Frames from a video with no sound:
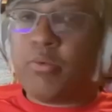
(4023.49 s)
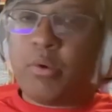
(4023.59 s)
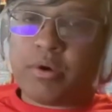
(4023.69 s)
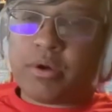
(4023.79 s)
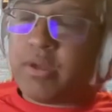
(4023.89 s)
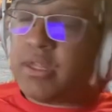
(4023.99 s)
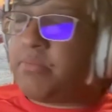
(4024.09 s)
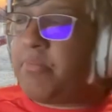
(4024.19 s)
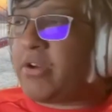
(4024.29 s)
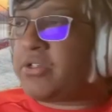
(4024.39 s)
We'll work with
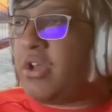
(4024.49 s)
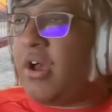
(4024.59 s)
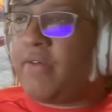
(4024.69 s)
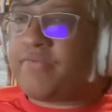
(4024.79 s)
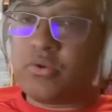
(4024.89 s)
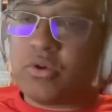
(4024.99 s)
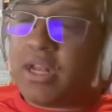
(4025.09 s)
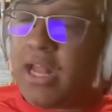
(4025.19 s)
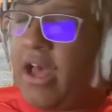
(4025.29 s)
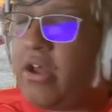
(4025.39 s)
Microsoft, Google
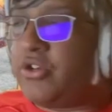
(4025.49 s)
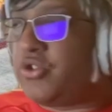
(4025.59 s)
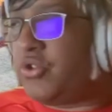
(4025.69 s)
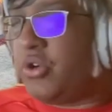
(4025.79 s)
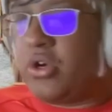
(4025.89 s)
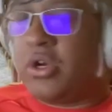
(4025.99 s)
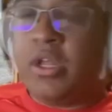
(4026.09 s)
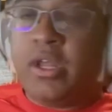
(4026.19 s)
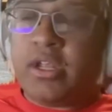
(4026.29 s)
Cloud, Azure.